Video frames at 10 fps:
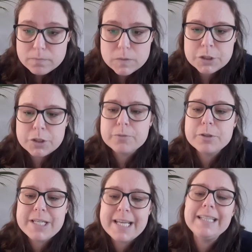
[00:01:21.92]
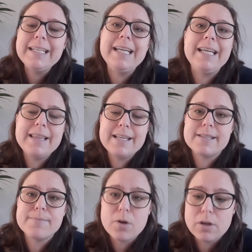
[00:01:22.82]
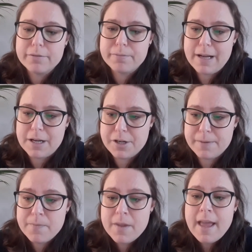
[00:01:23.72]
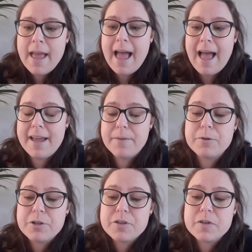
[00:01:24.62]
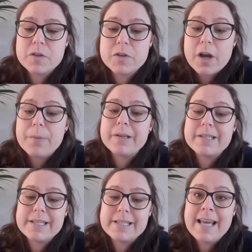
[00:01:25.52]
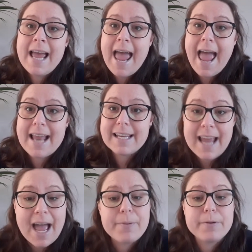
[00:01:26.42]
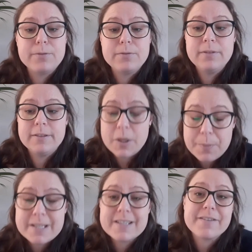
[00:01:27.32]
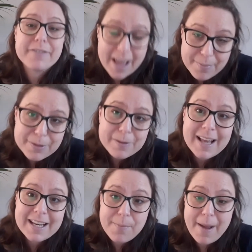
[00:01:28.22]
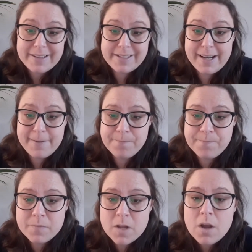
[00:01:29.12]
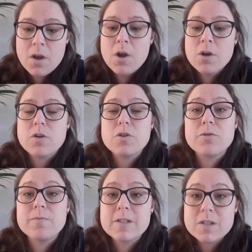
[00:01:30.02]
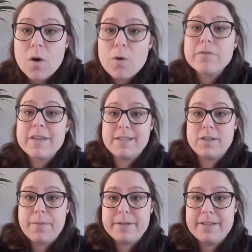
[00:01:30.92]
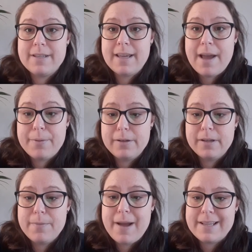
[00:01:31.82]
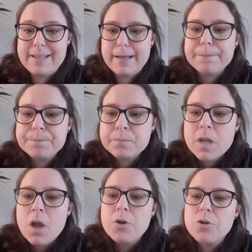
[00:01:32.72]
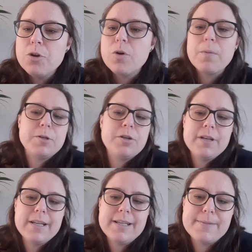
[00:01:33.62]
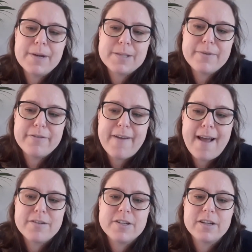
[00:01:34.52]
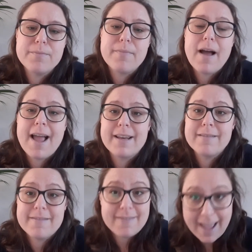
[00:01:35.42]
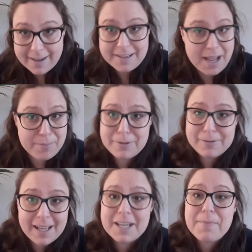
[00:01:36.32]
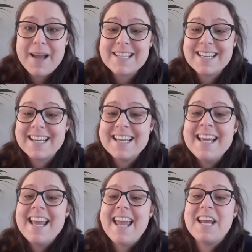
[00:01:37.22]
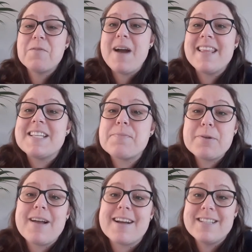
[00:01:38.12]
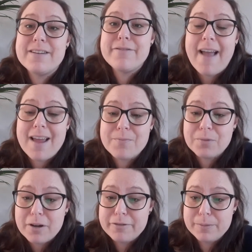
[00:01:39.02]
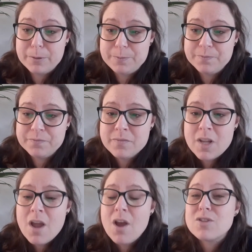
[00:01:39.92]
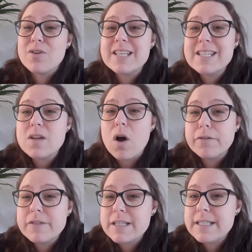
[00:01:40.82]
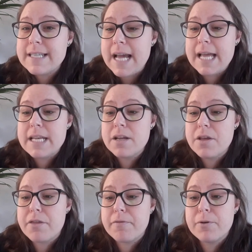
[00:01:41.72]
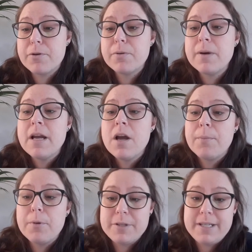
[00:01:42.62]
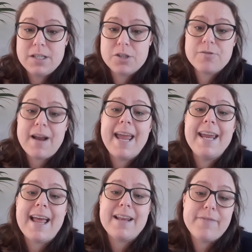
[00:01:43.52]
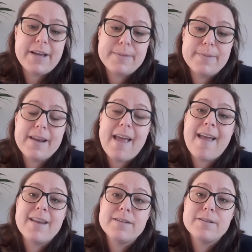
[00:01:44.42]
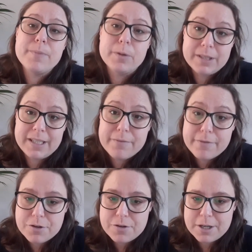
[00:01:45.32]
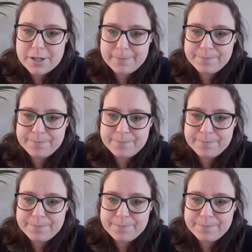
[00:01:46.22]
So routinely in this model of production, it produces surpluses of capital and capacity. So to resolve these surpluses in capital and capacity, new opportunities must be found to combine that capital and capacity in a way that's productive and profitable. So this is often done through boosting trade and investment and building infrastructure.